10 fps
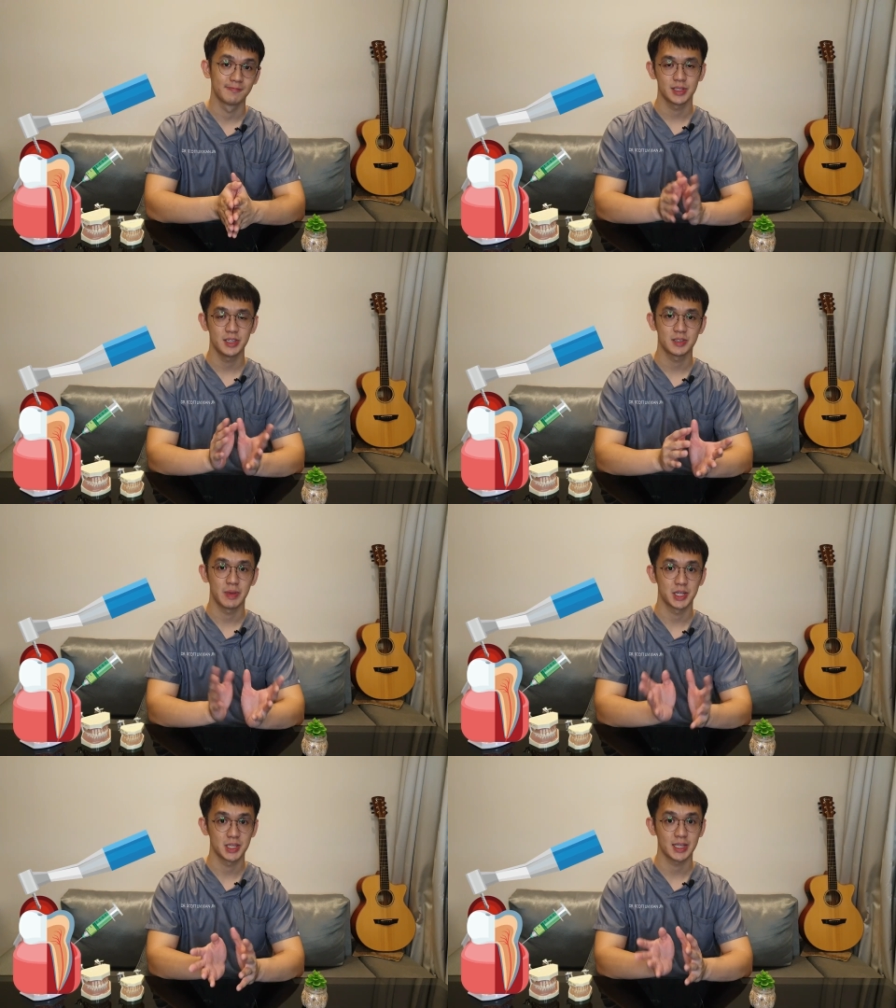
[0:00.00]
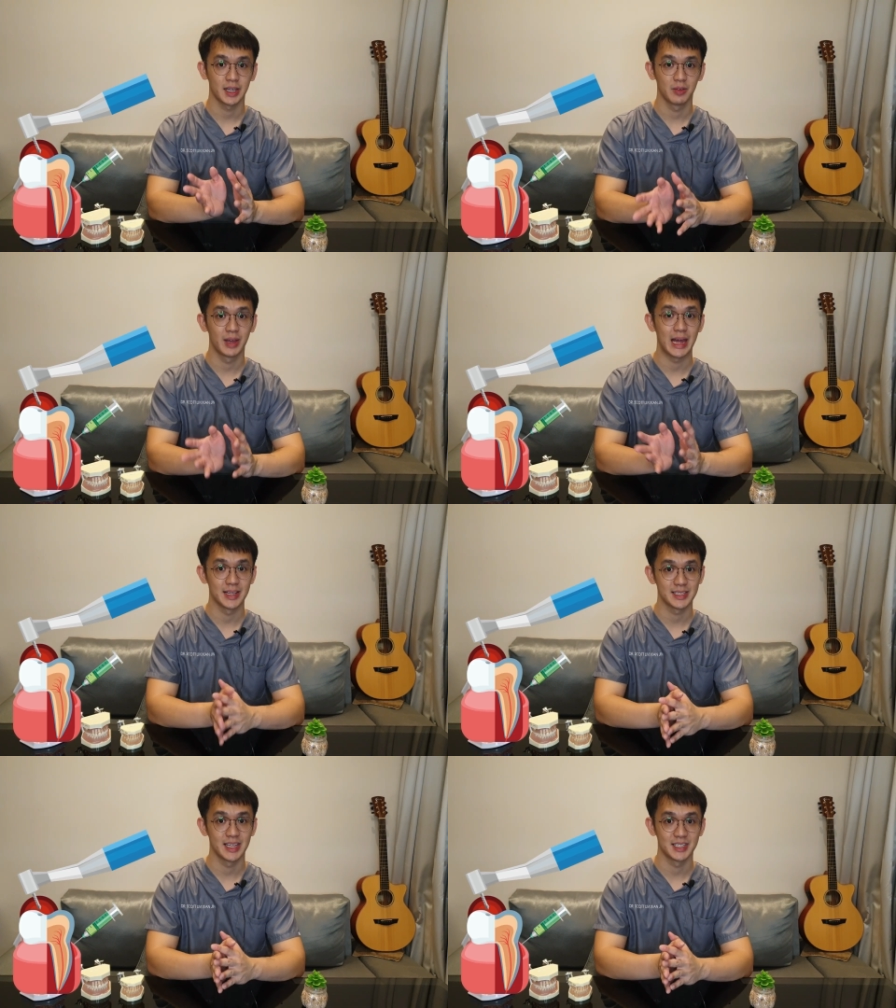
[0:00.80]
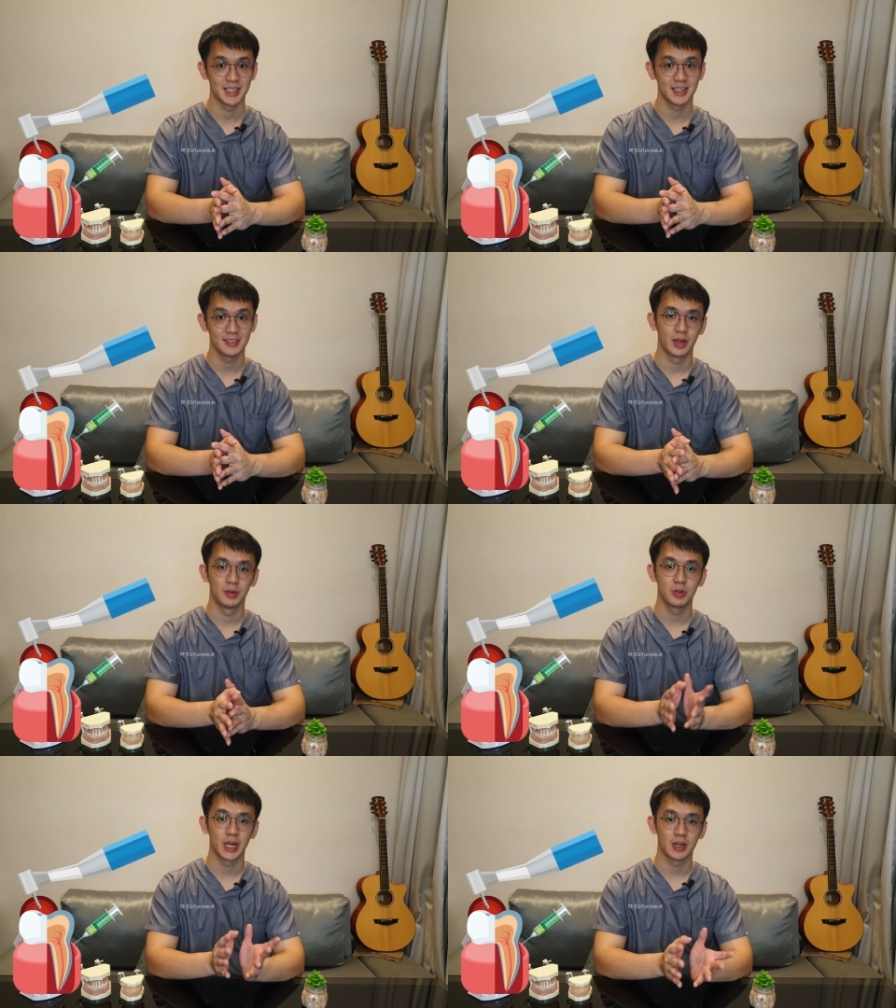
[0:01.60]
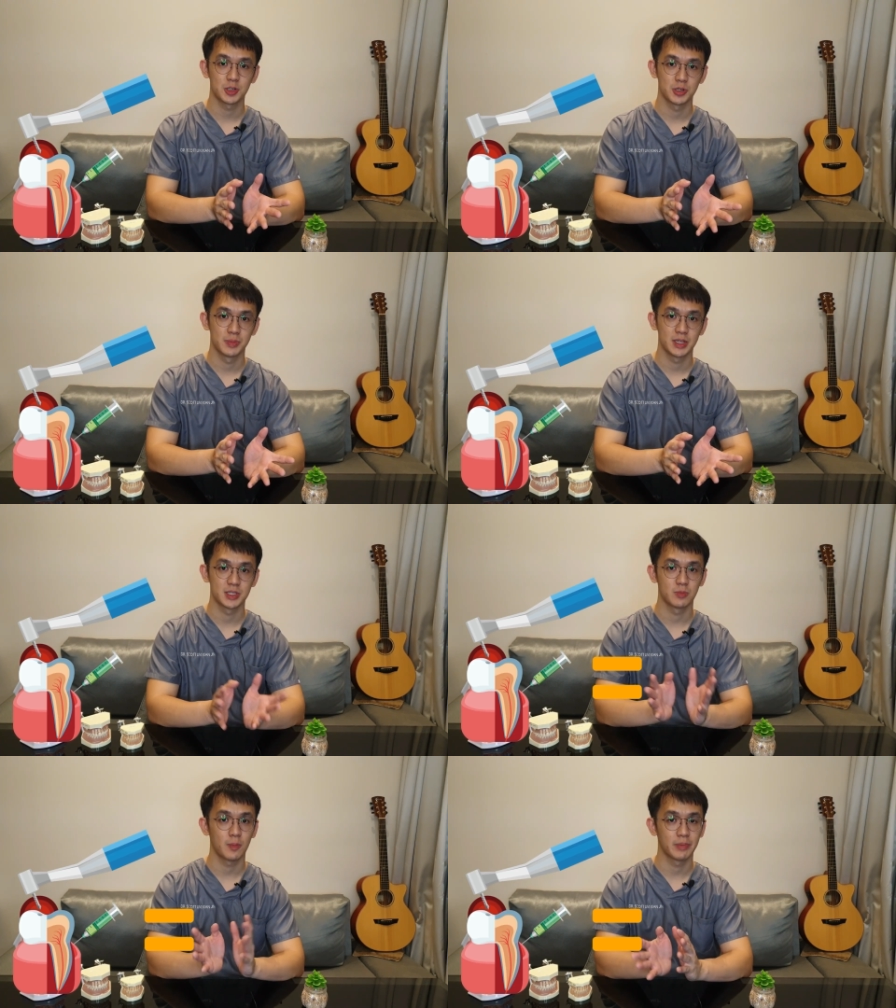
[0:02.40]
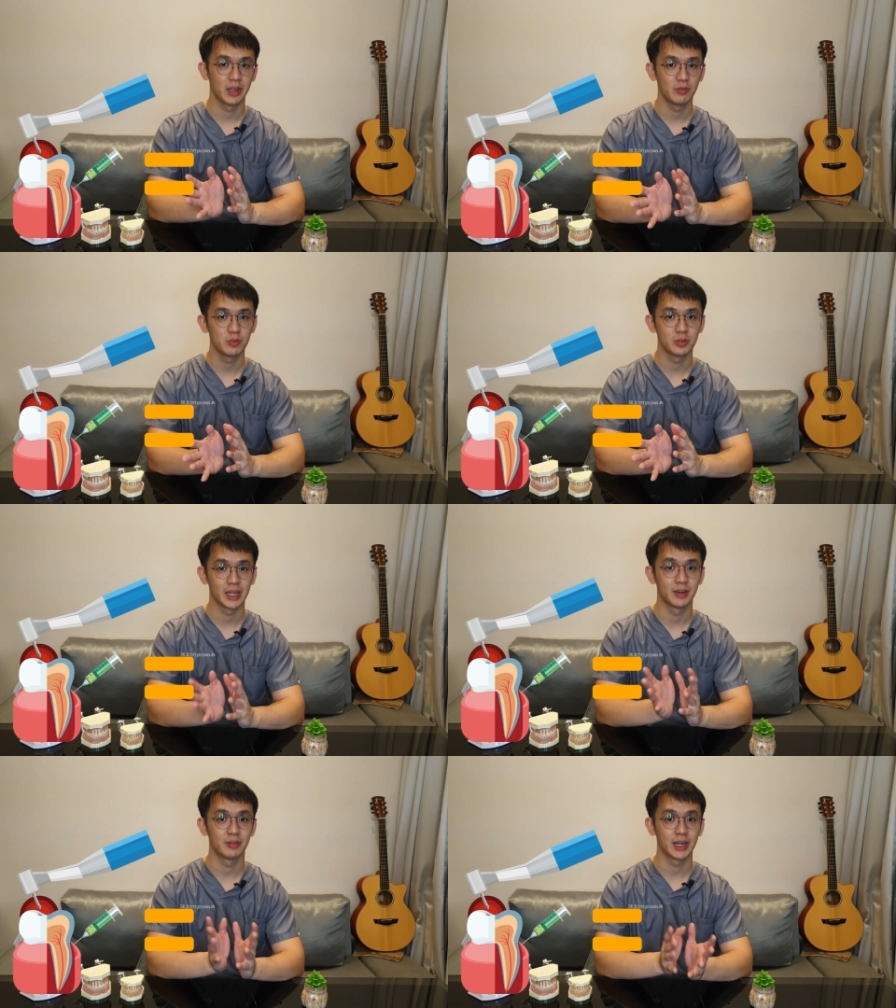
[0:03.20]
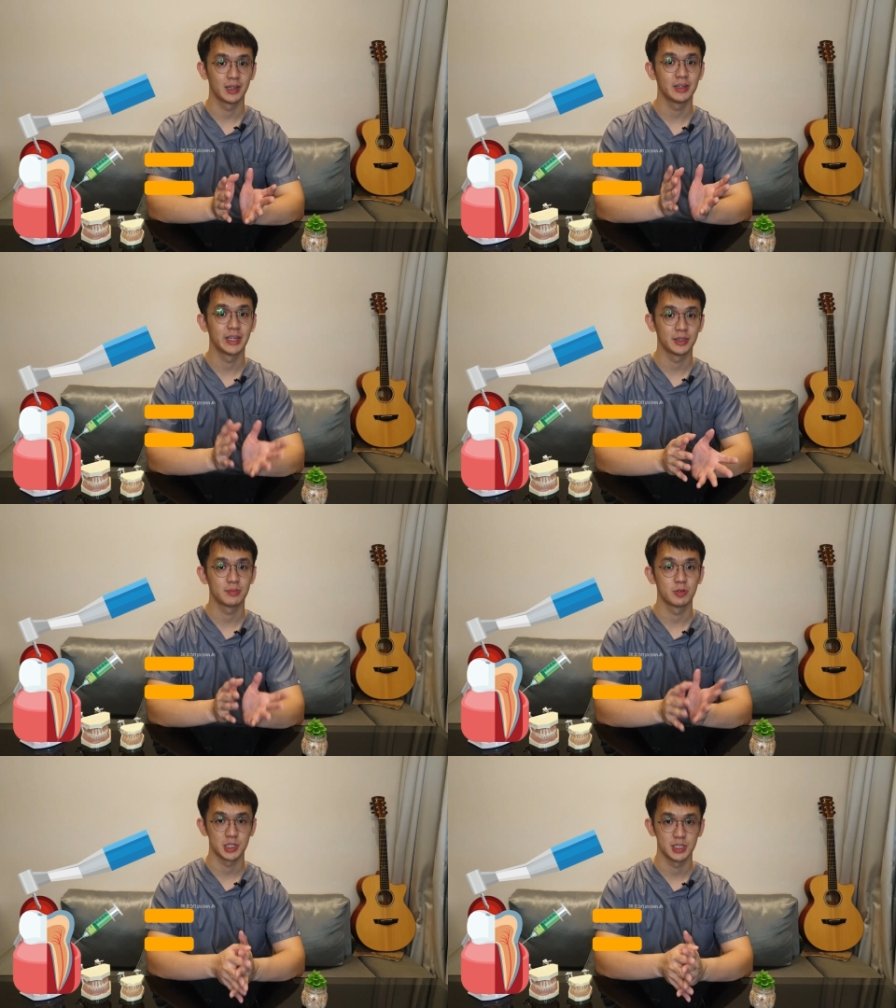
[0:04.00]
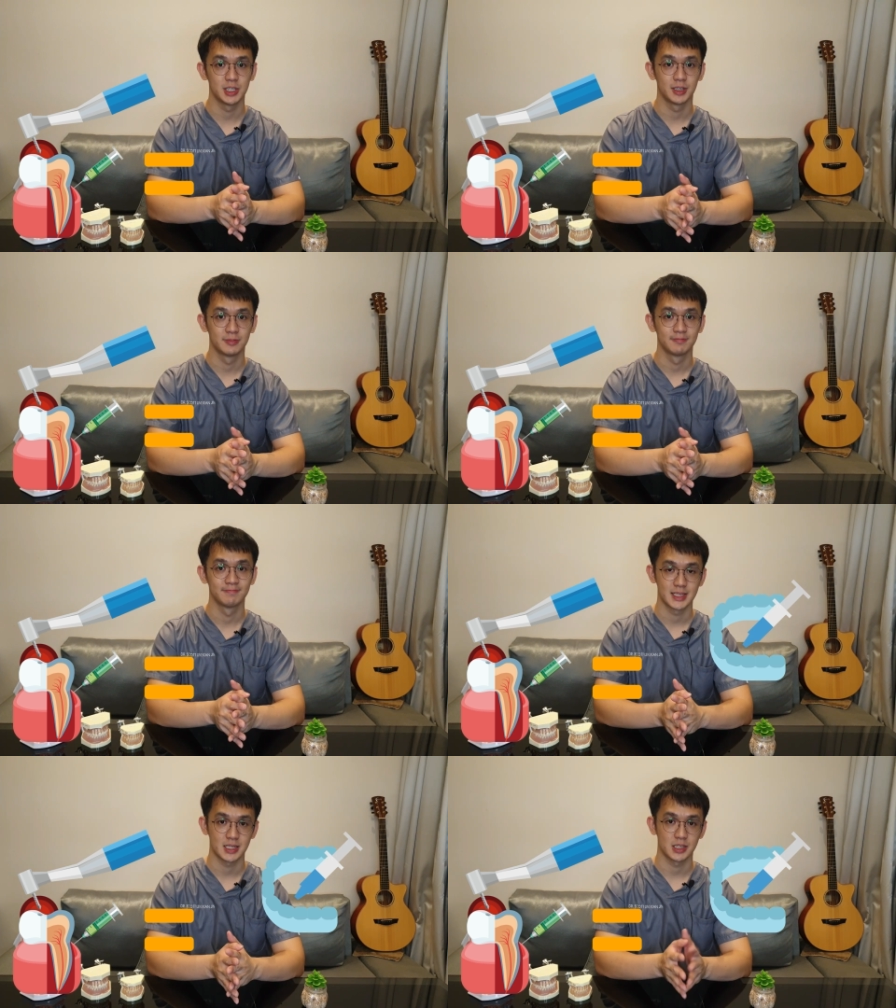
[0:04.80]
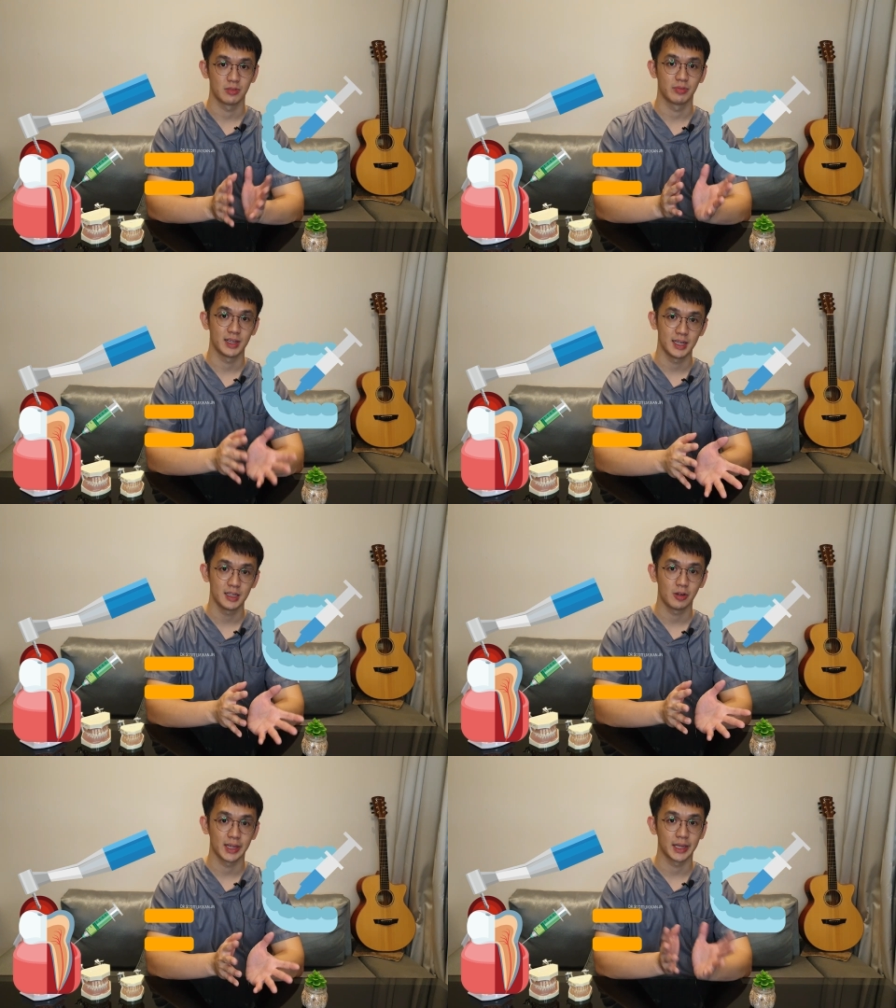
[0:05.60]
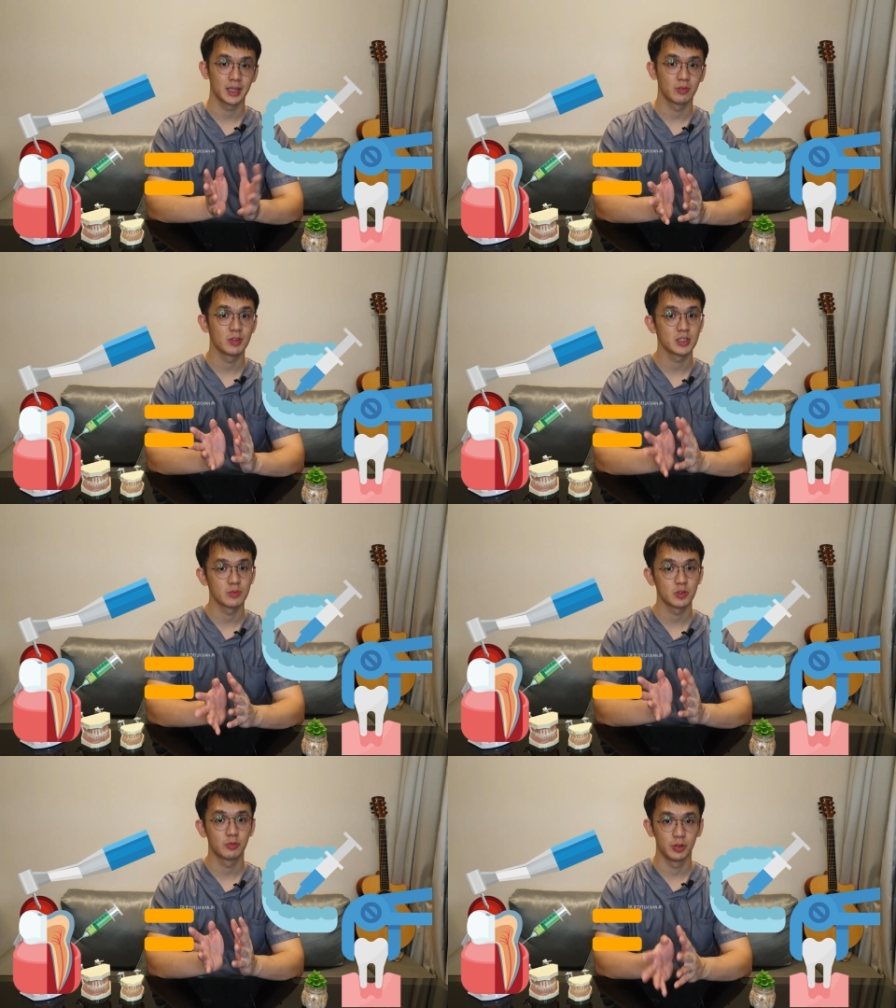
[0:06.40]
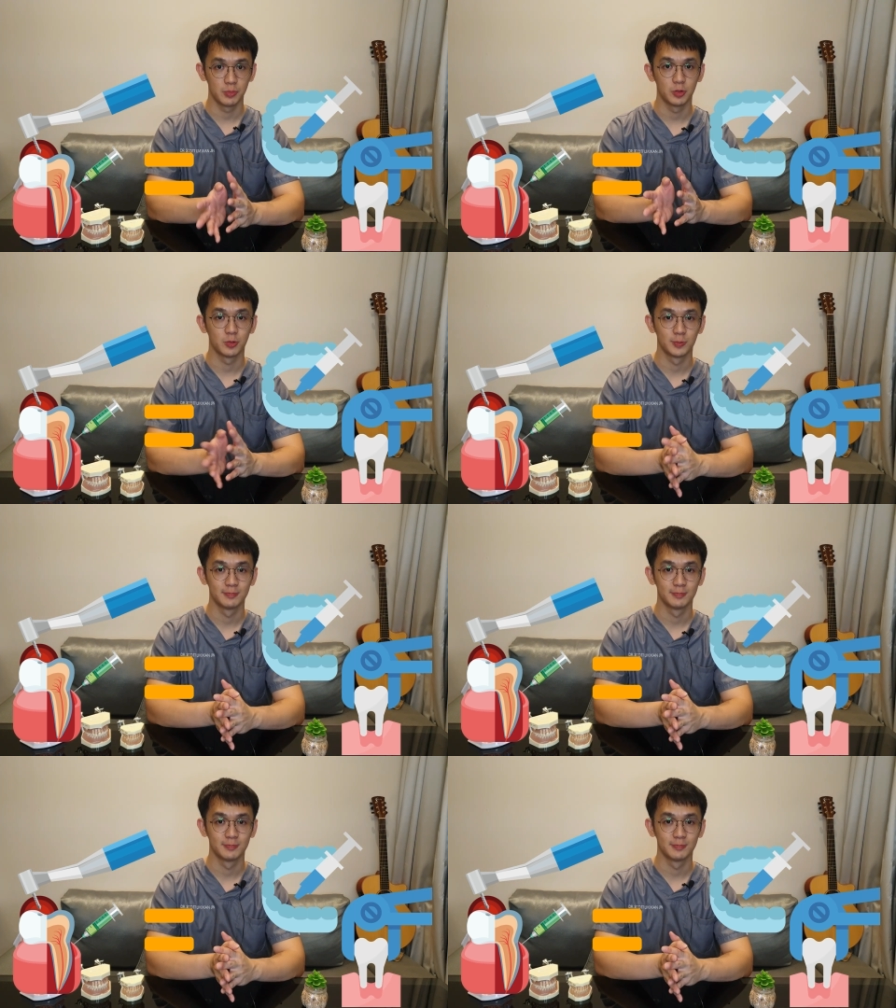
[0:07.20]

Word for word: Since patients are given anesthesia, a root canal treatment is more painful than a regular dental procedure, such as a filling or getting a wisdom tooth removed.